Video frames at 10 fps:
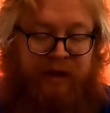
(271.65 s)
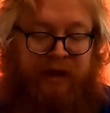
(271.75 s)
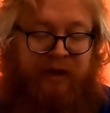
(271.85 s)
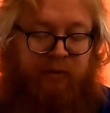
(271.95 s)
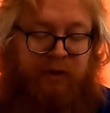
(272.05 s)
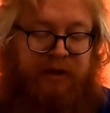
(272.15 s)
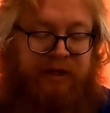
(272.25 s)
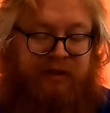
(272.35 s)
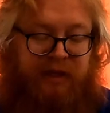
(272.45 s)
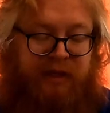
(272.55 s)
You know, weird
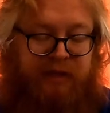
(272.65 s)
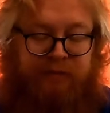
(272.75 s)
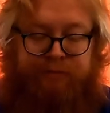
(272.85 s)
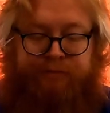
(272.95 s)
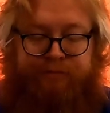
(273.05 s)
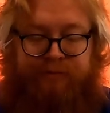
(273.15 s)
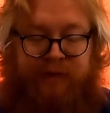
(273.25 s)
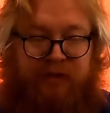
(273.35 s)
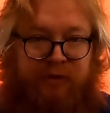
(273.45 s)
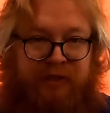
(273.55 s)
things like this.
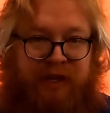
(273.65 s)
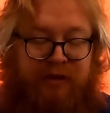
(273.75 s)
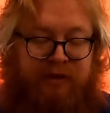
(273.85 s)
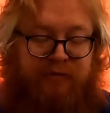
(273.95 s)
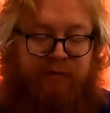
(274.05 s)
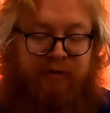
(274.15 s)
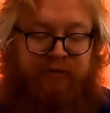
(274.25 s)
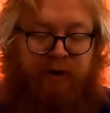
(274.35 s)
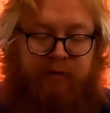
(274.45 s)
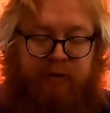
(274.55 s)
This one is actually from a
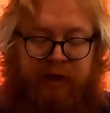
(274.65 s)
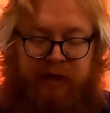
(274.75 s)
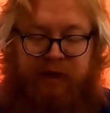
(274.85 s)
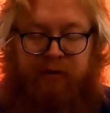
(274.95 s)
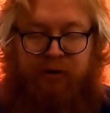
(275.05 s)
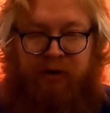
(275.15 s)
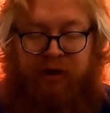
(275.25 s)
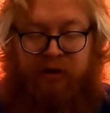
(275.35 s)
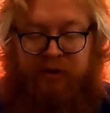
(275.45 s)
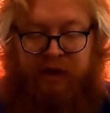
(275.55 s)
revolver that you get early
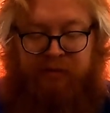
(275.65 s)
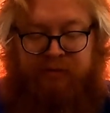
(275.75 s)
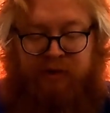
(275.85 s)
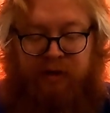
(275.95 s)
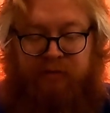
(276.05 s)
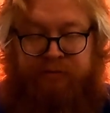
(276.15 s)
on in the game. So